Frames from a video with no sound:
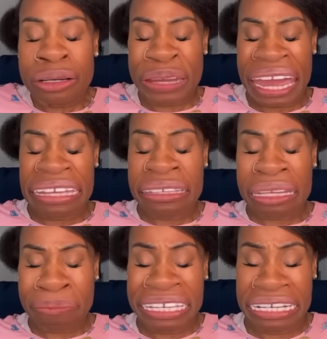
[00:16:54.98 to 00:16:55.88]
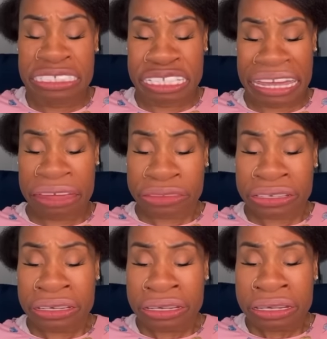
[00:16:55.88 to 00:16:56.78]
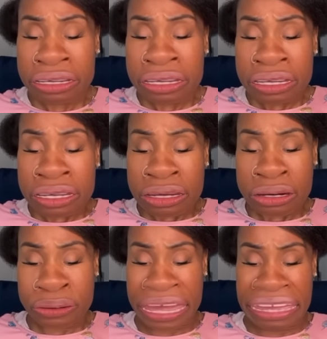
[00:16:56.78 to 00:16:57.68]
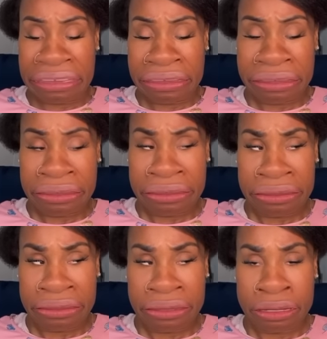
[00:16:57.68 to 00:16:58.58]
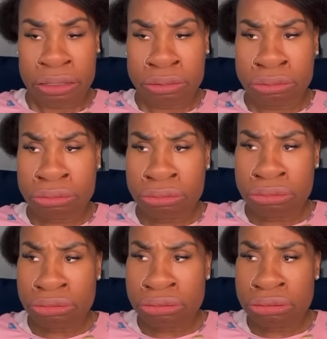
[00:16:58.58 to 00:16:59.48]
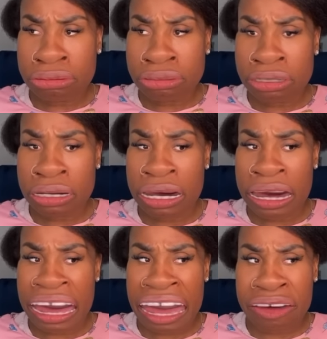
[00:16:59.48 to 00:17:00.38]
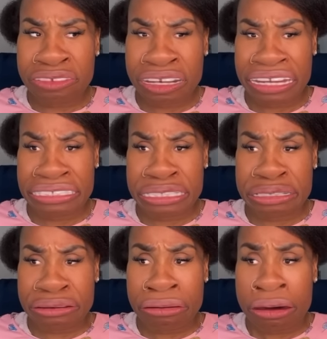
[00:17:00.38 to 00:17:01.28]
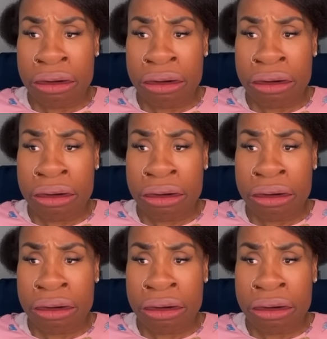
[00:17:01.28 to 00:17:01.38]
Okay, let me get it together. Okay. Oh, I have an idea.